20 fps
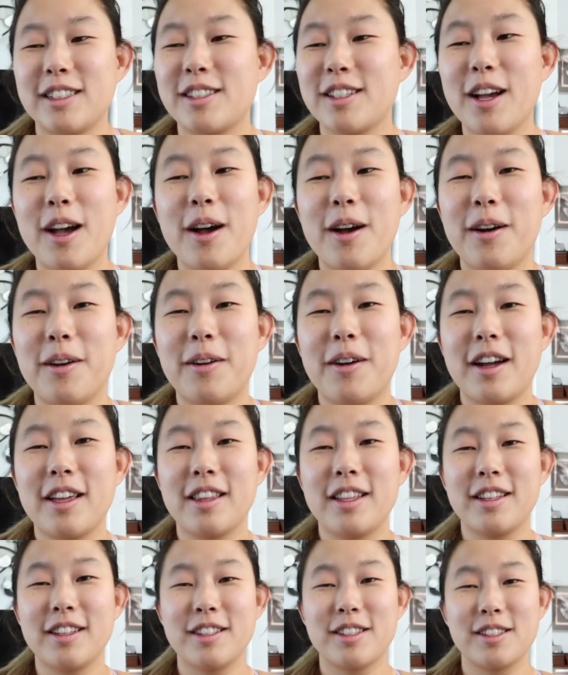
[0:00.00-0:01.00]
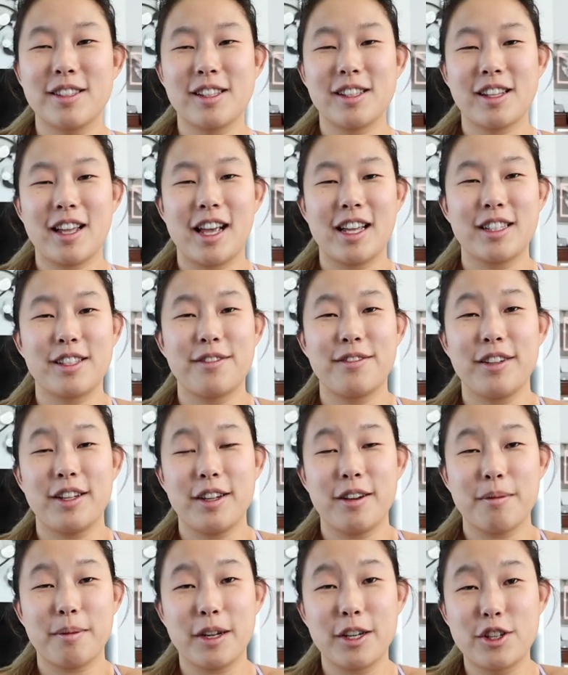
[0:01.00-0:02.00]
So I think this is the last
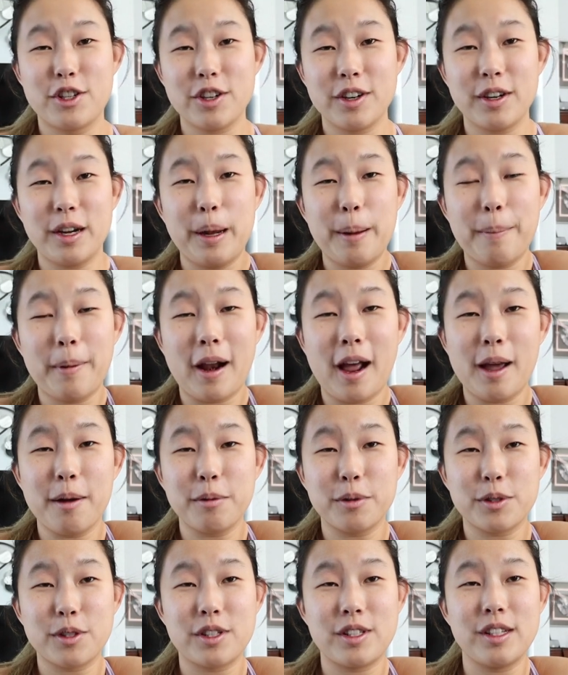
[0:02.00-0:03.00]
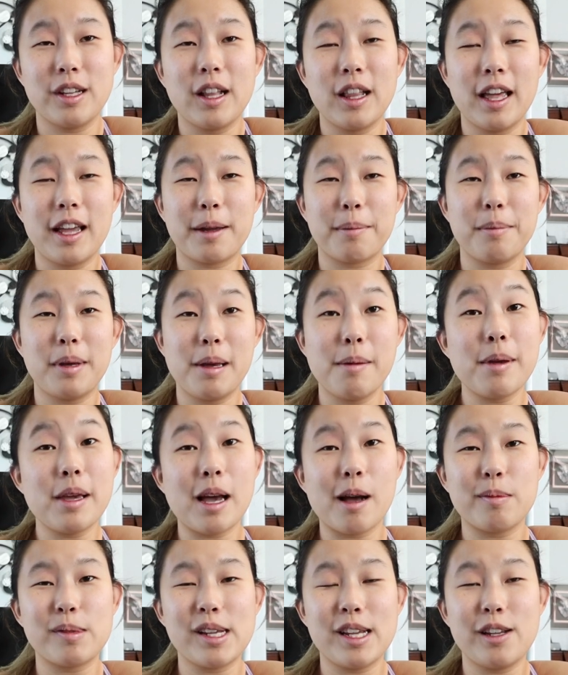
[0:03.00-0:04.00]
video of my journey, but I will still like maybe
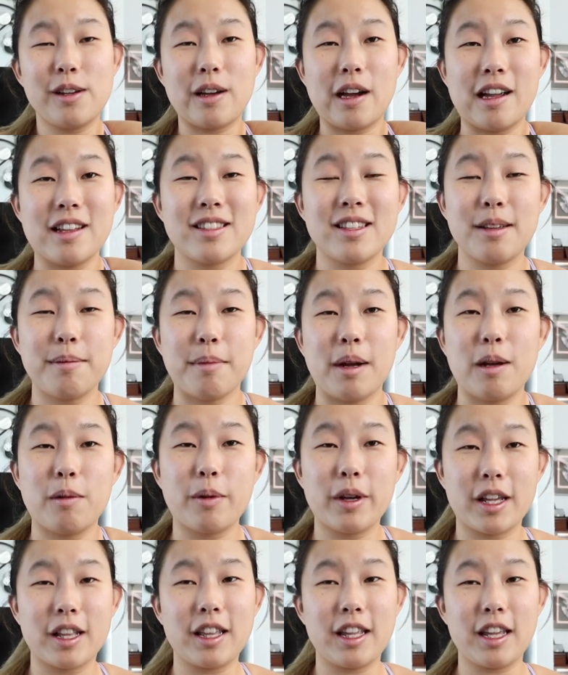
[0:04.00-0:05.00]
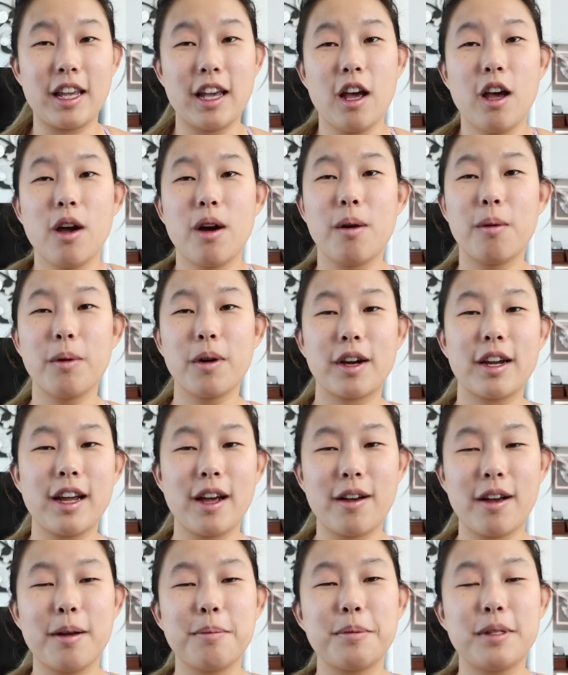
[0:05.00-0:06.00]
update you guys in my weekly
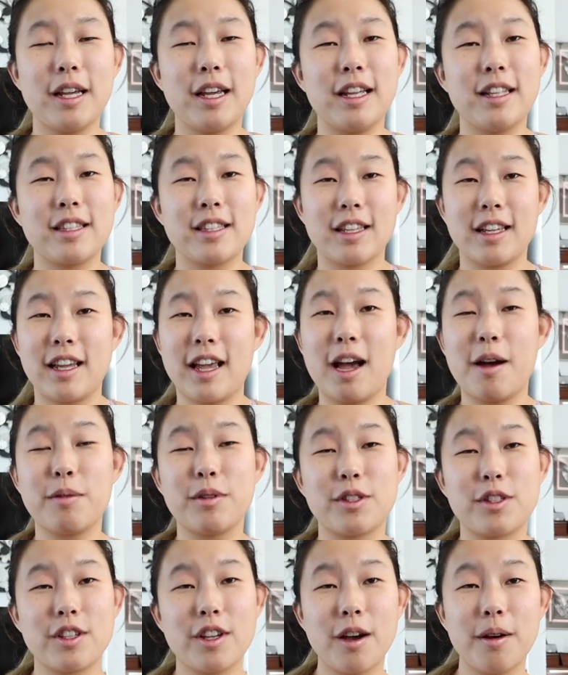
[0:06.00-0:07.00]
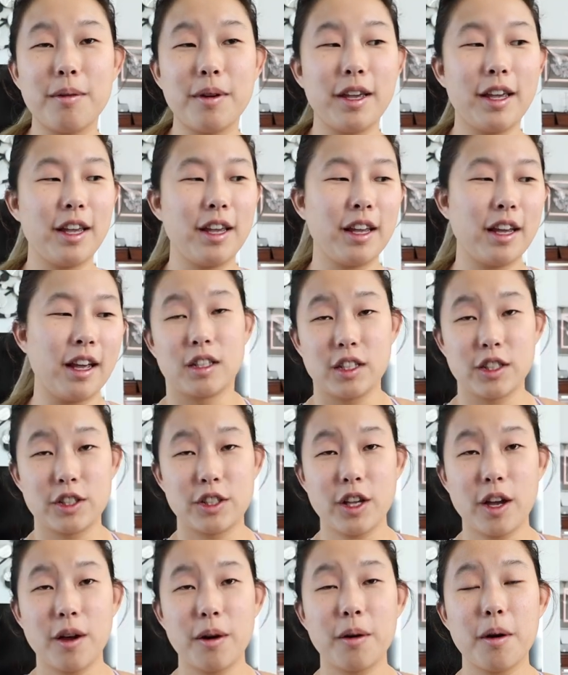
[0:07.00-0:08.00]
workout updates, like how it's going.
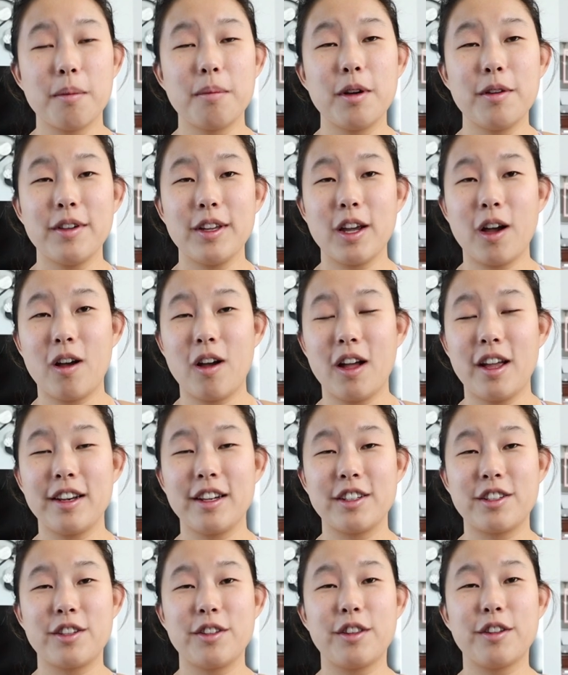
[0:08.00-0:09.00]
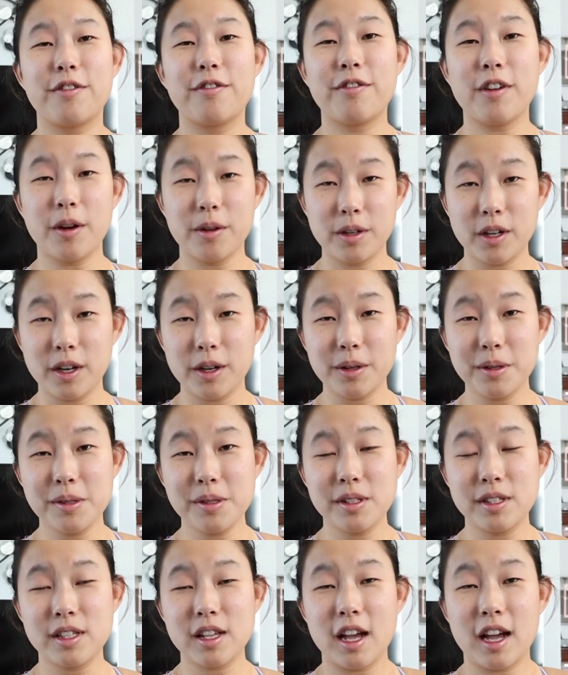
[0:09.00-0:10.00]
So moving on to the
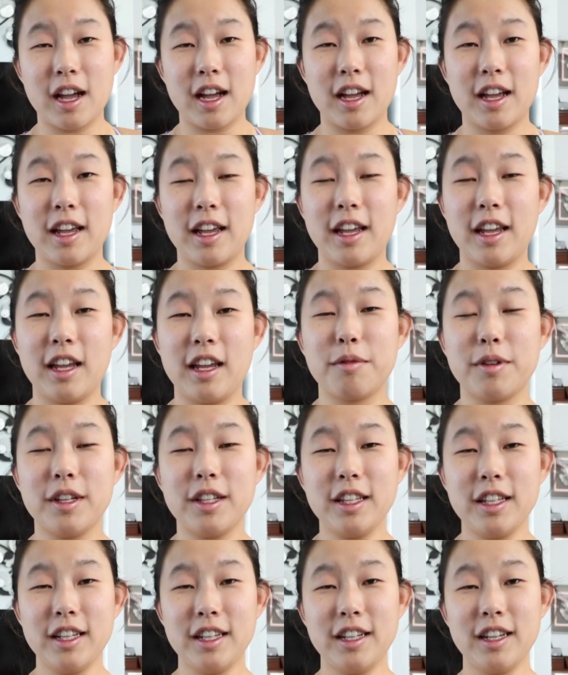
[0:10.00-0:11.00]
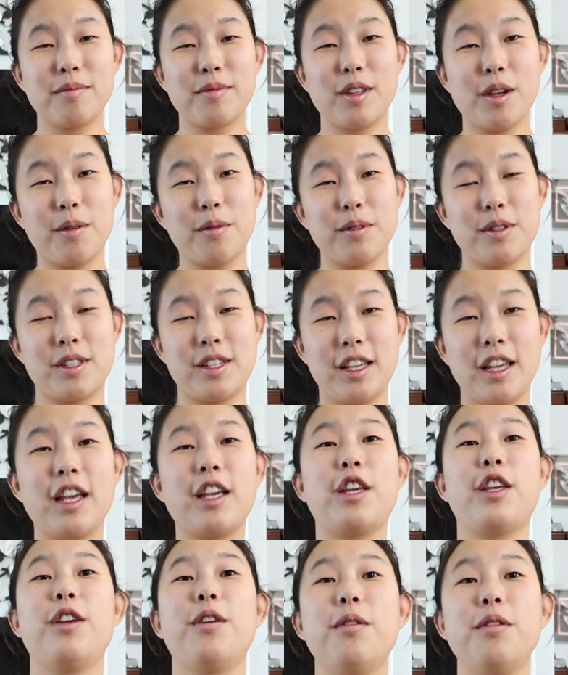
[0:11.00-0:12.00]
photos, I really don't see a
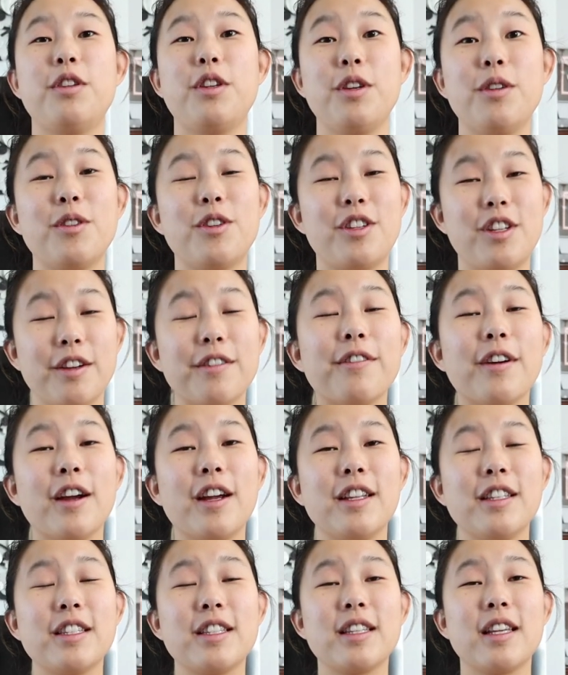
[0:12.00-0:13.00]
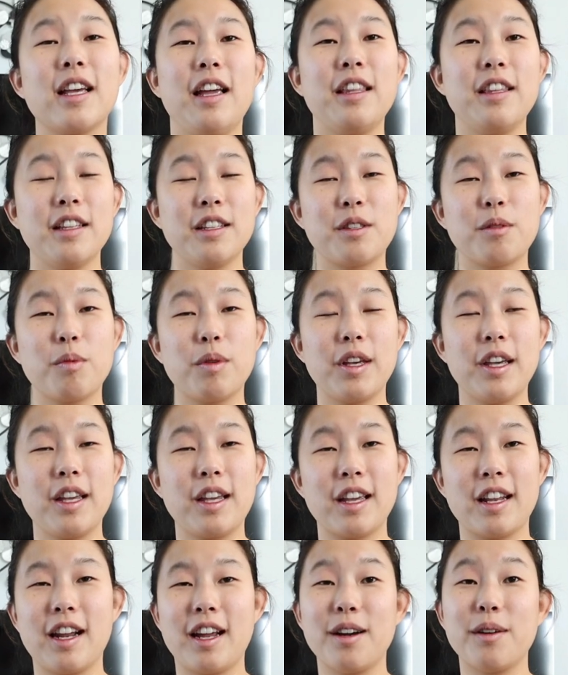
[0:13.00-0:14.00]
huge, huge difference in this week
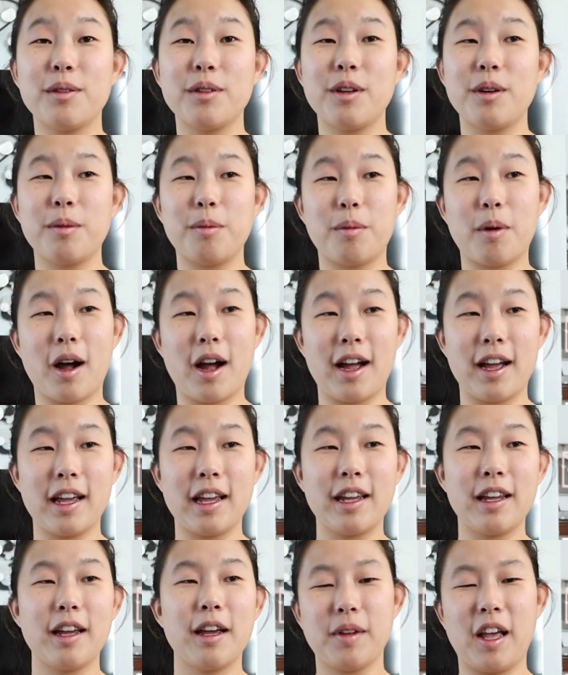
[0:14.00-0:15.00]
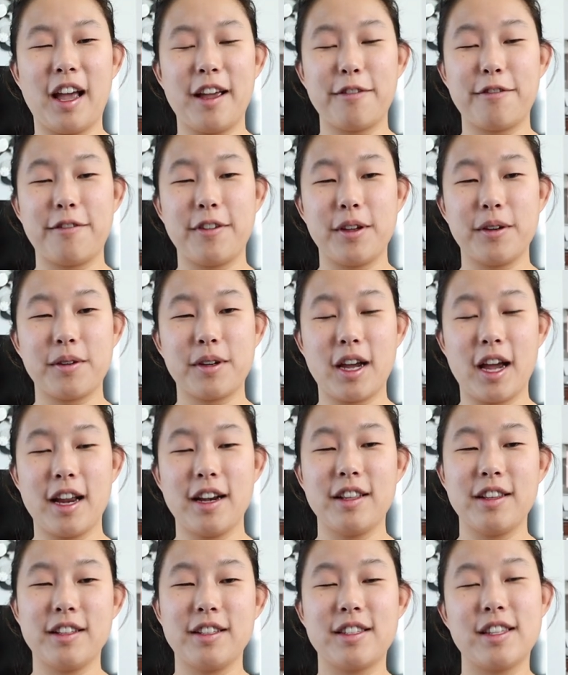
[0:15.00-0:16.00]
week, and I don't know why. I feel
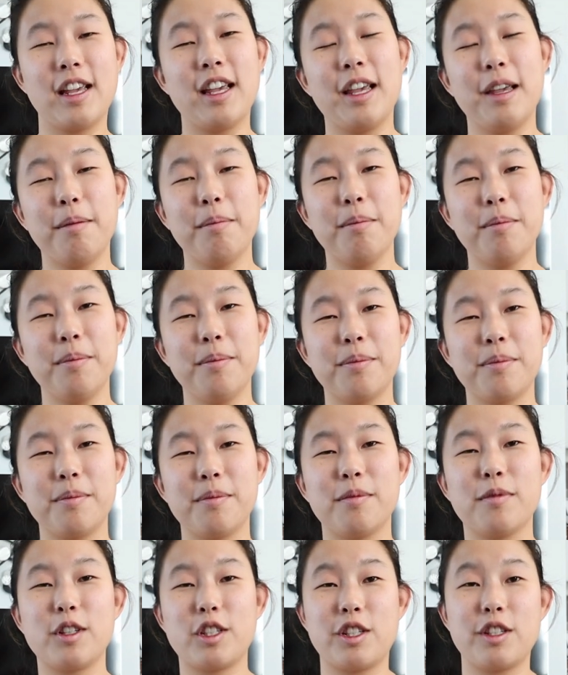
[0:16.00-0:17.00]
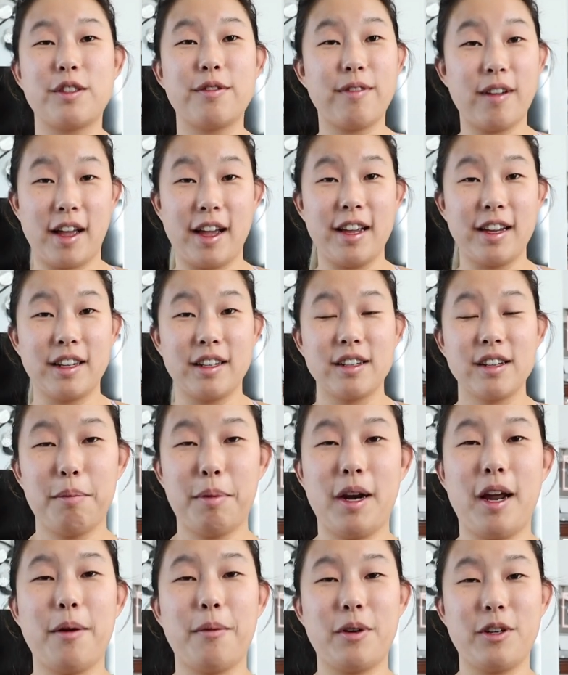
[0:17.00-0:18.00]
kind of the same, which is fine,
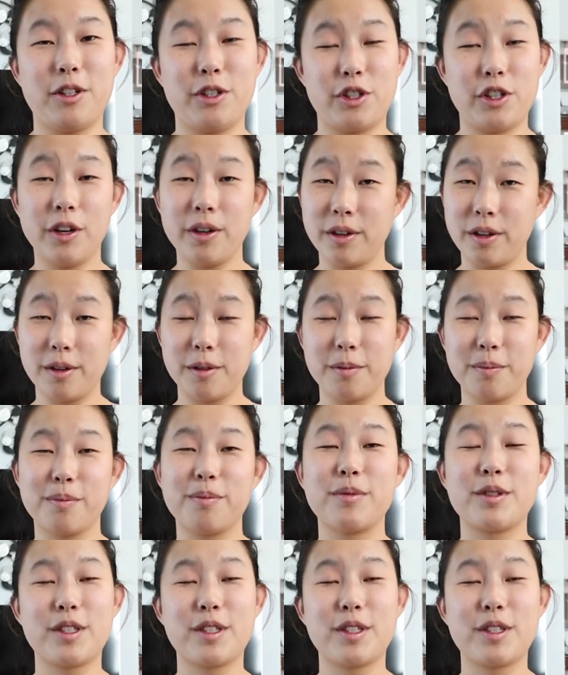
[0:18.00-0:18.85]
but I wanted to show you.